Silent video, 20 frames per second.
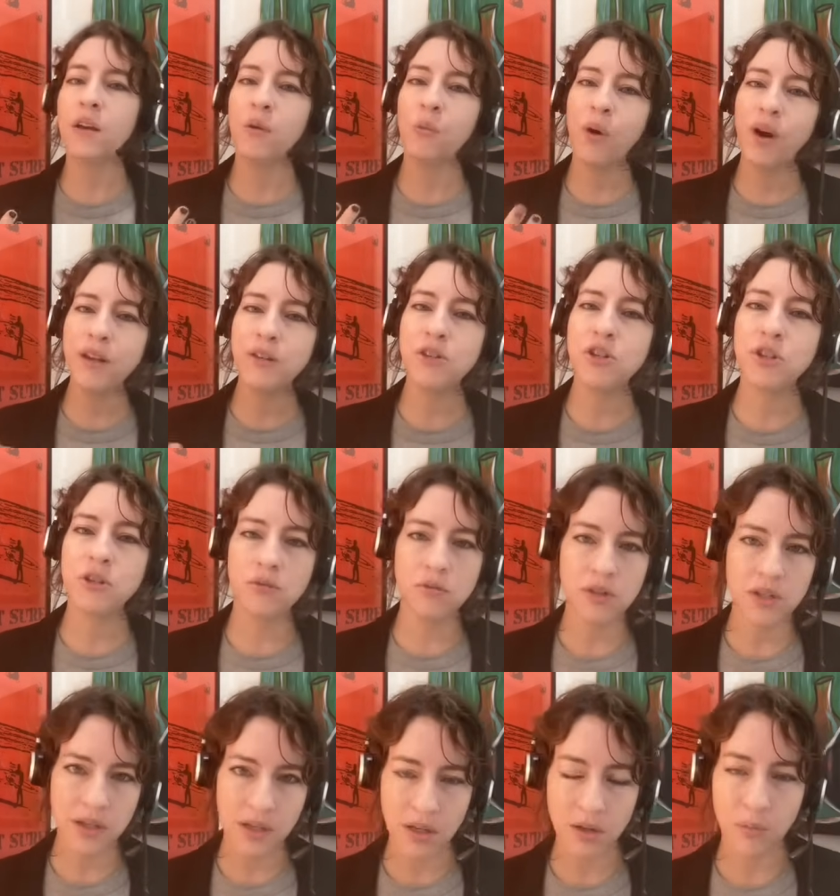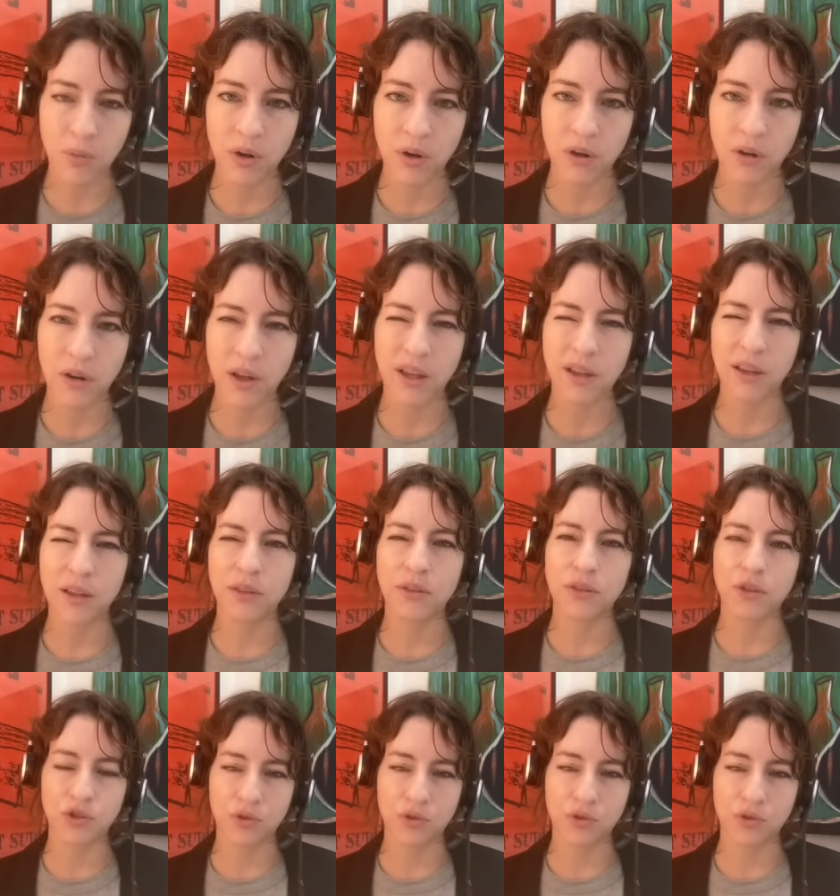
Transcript: Why don't you DM her and get the